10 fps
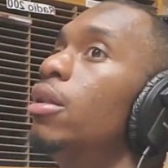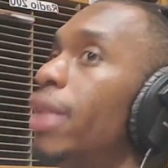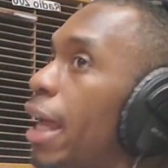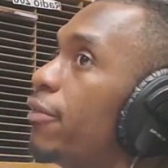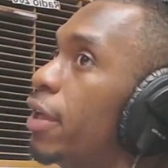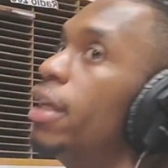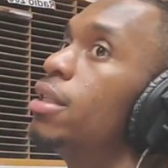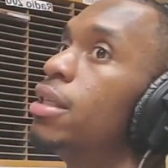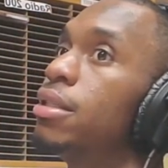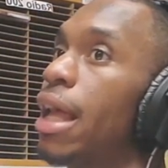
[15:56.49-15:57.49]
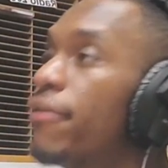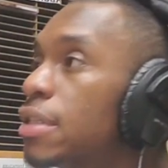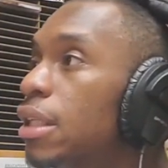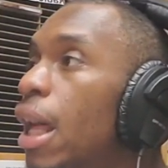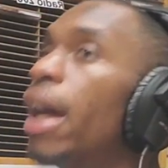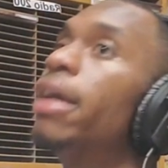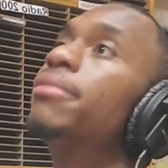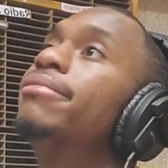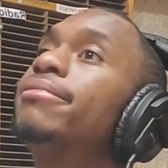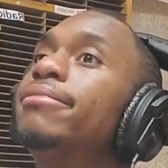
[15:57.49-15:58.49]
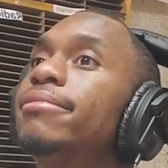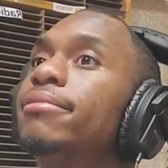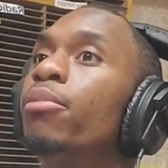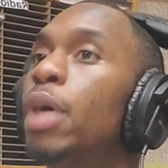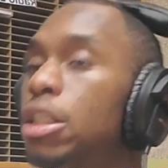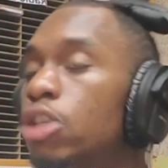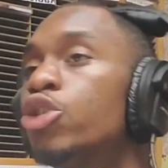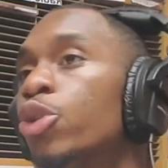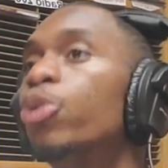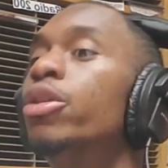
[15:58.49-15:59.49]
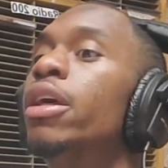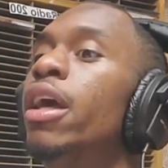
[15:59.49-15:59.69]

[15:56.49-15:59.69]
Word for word: life is because life is a lie but it's the truth